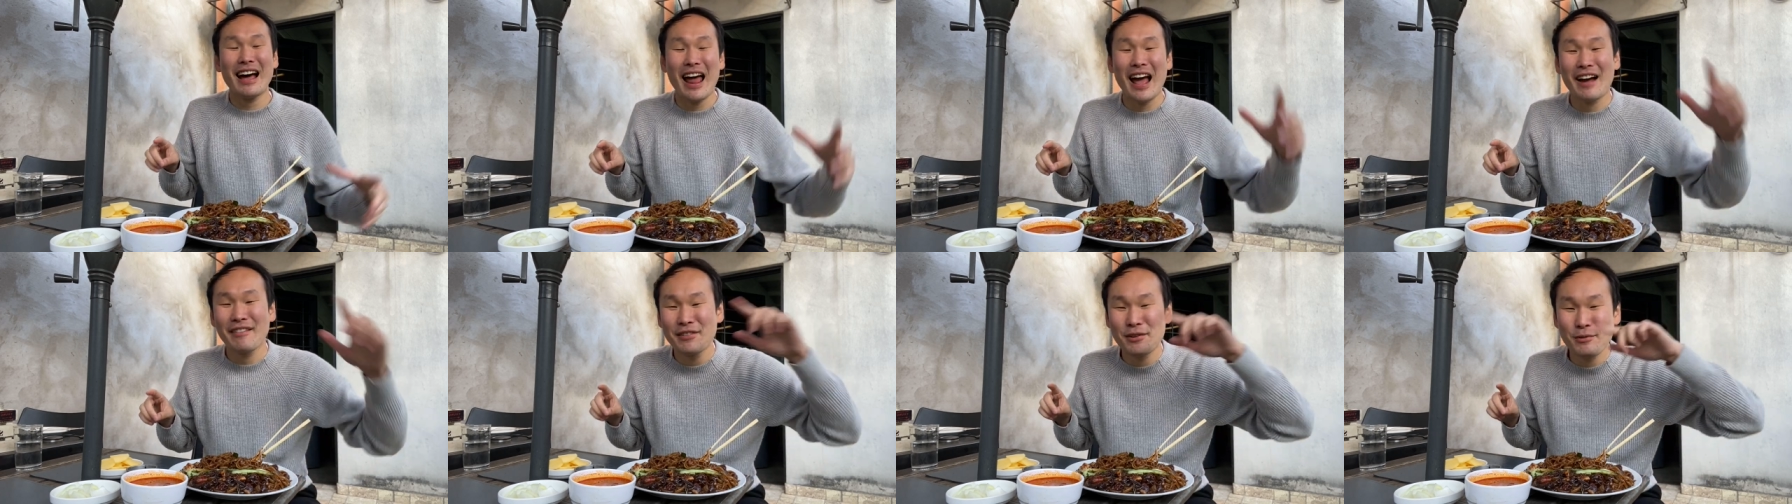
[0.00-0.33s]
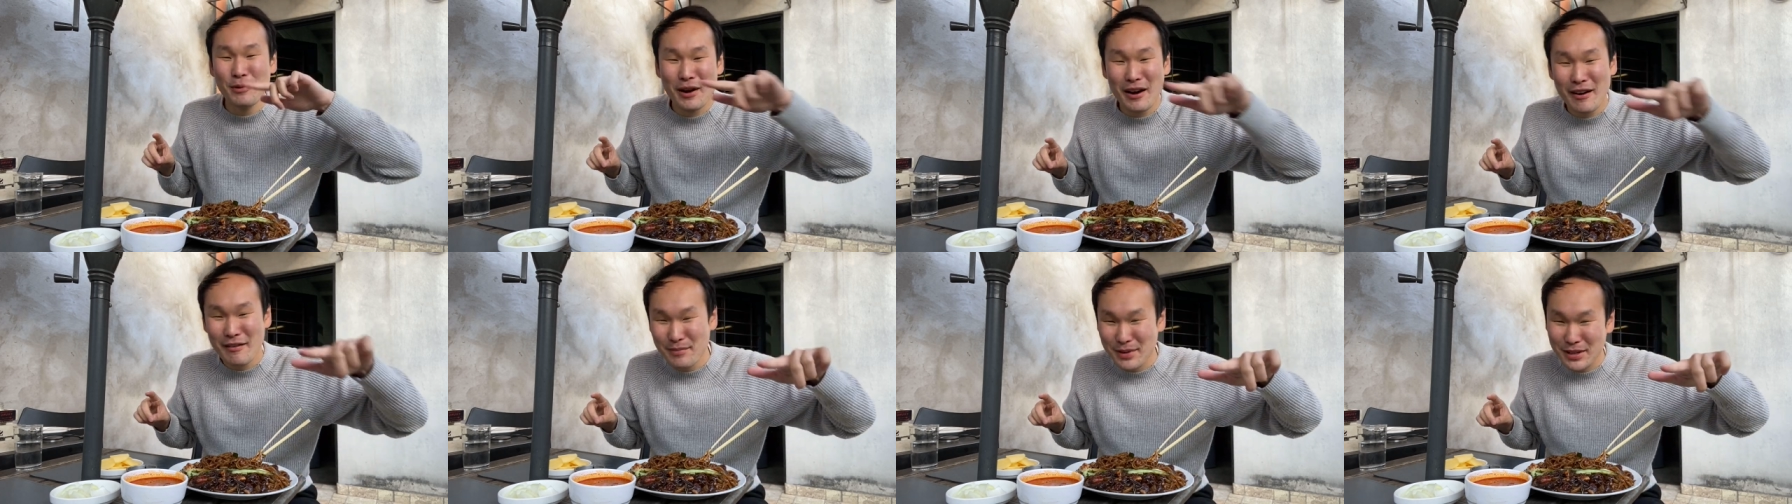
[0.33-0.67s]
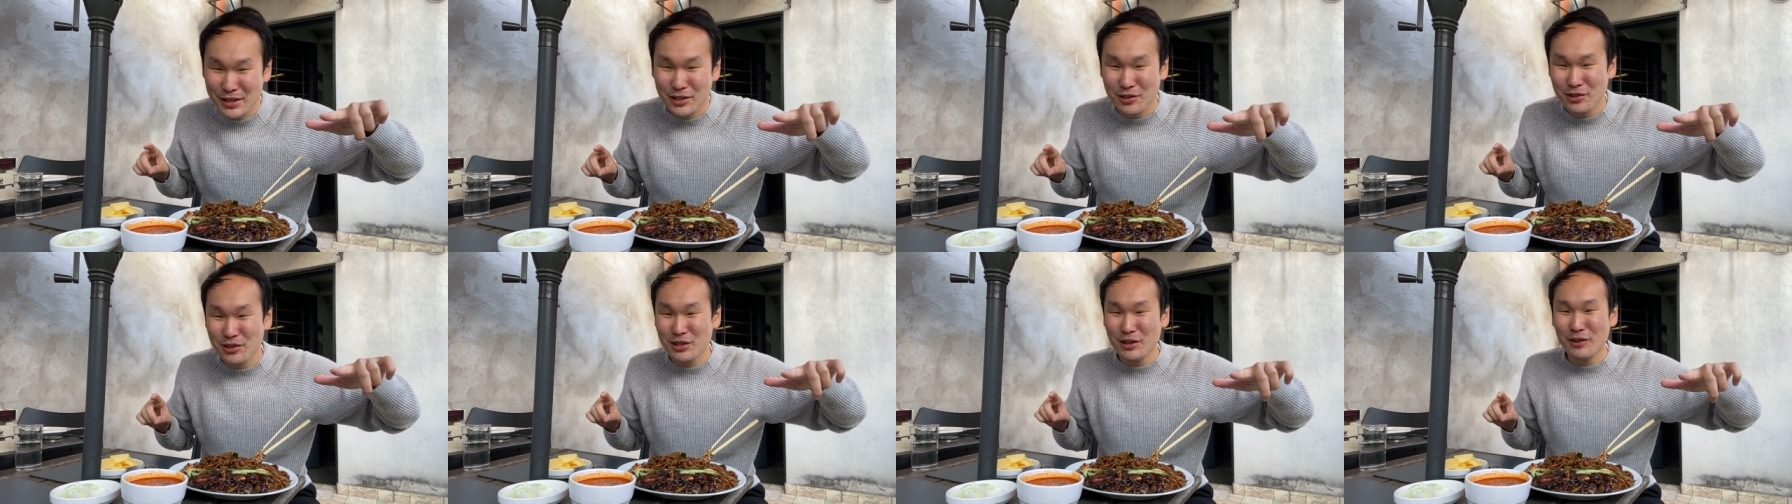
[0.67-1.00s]
everywhere I've been
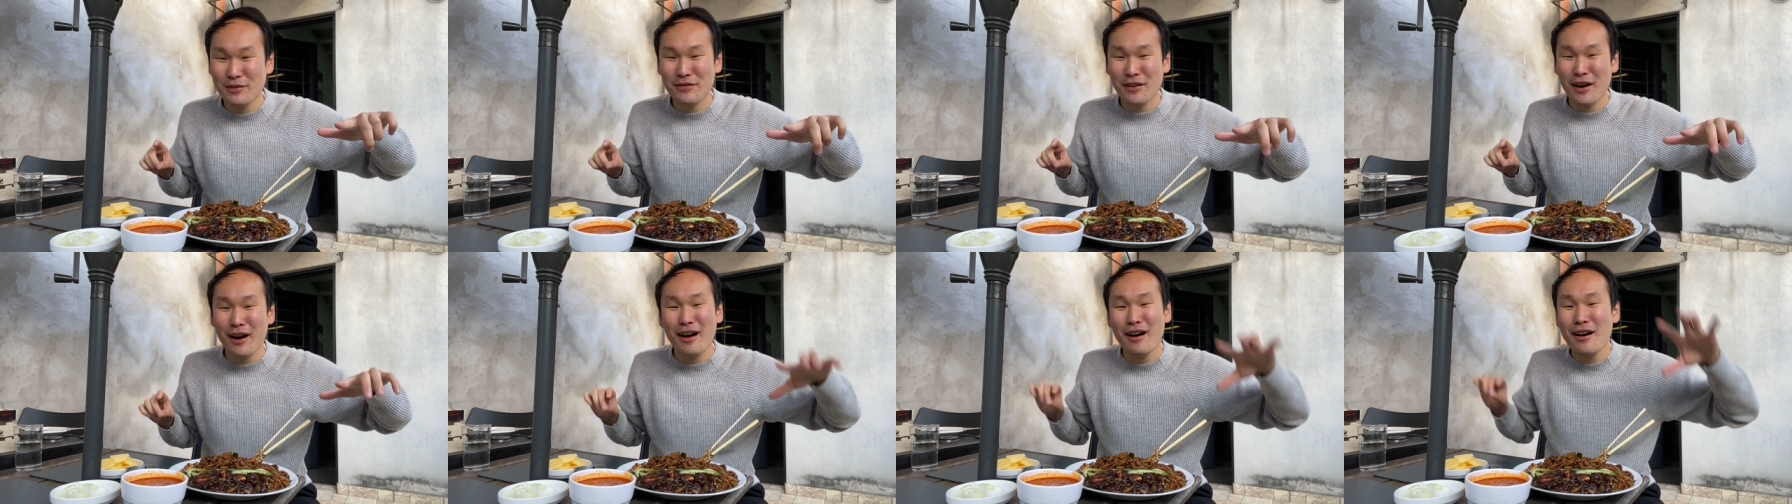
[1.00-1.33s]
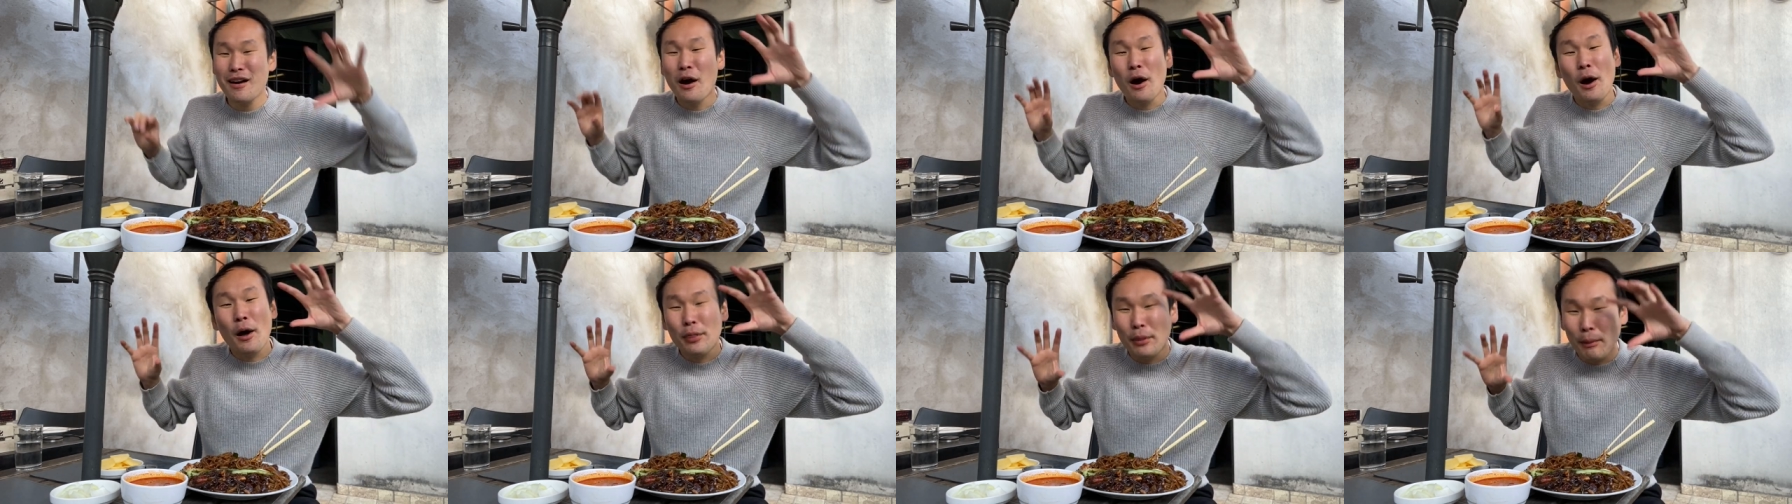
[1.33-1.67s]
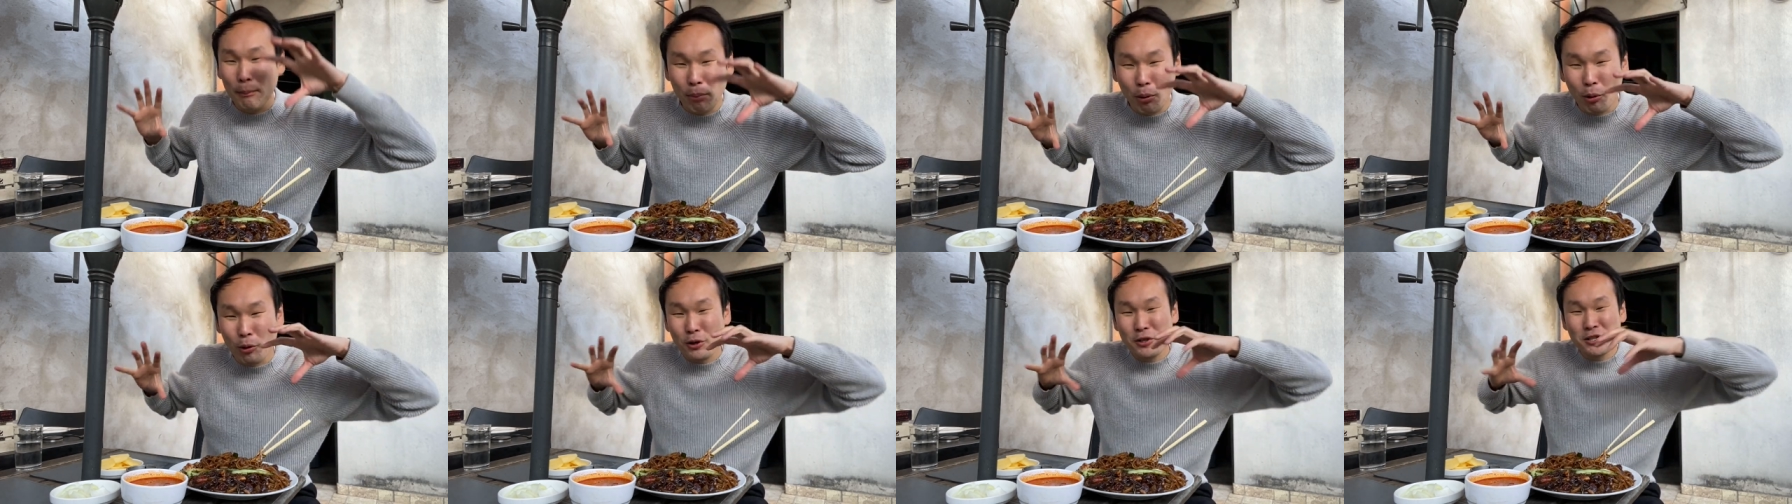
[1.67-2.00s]
to so far, the
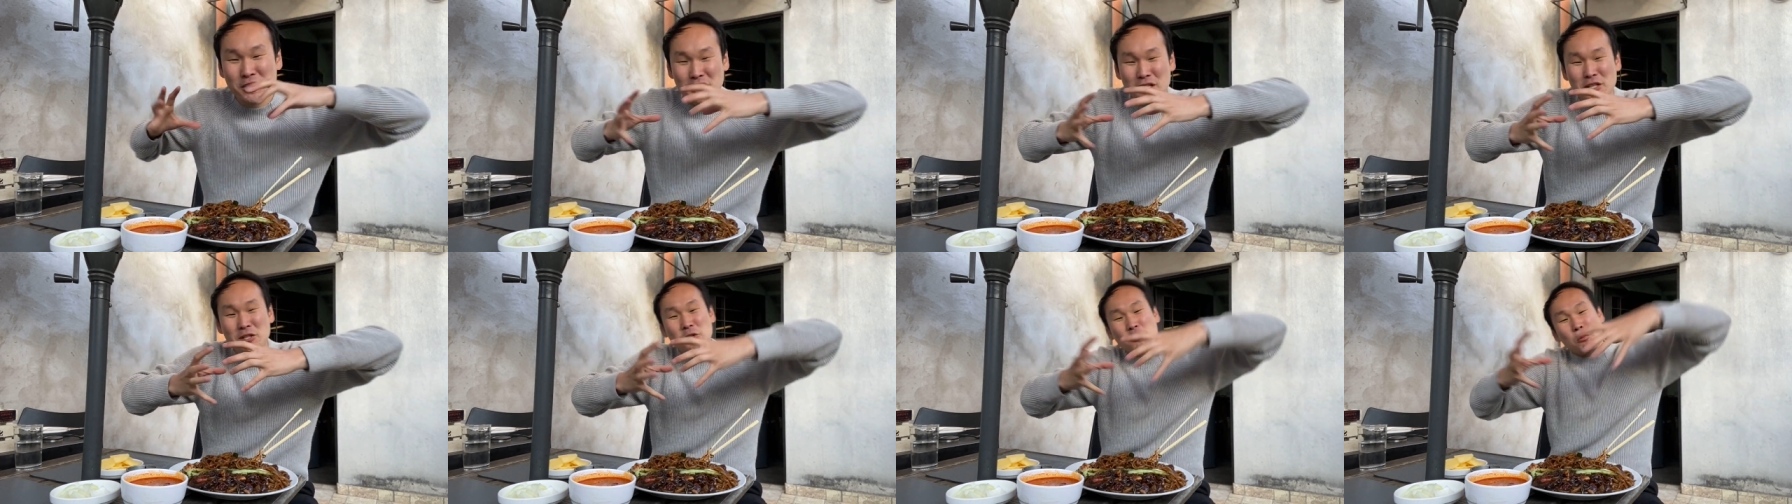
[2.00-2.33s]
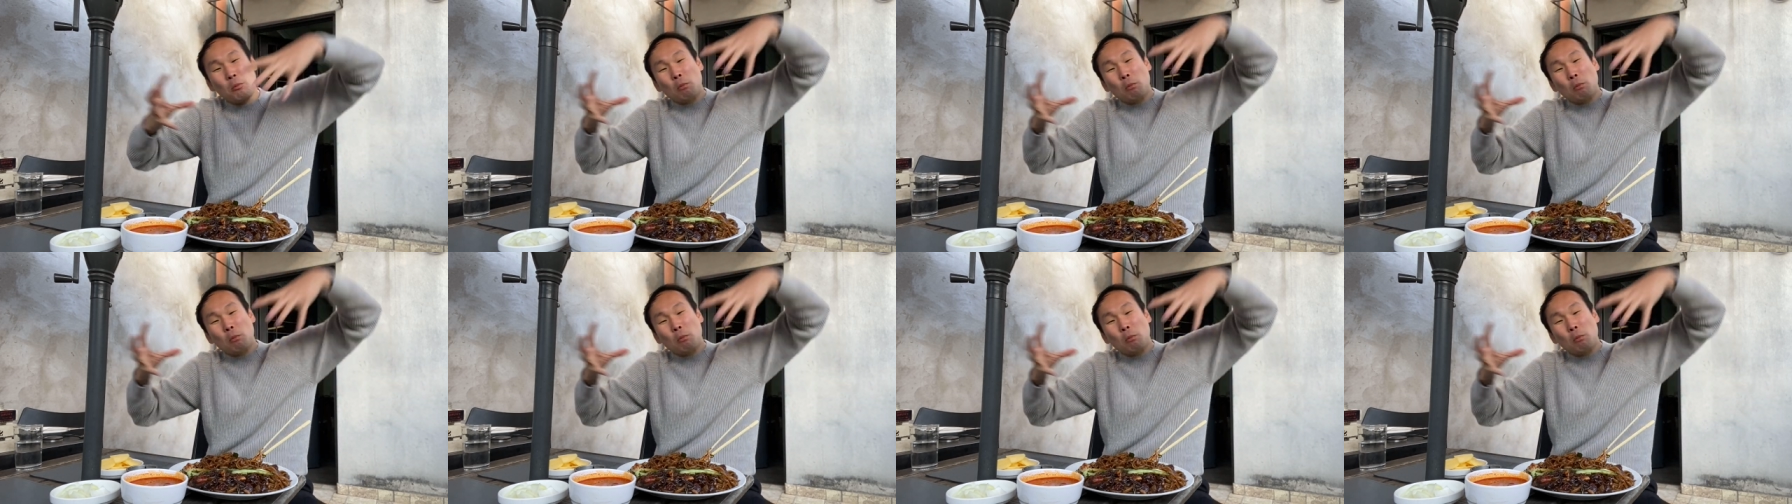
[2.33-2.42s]
portions,